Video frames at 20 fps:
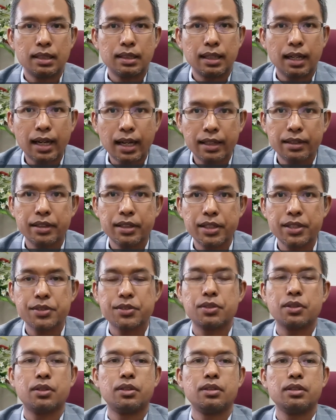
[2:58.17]
the
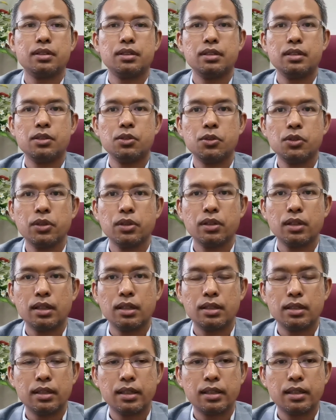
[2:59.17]
hadith, or
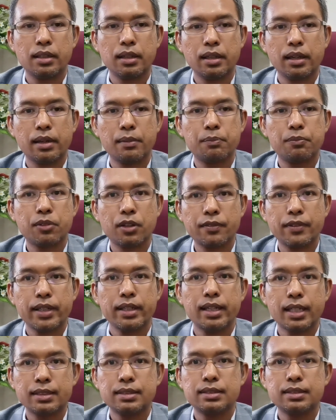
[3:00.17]
they can provide the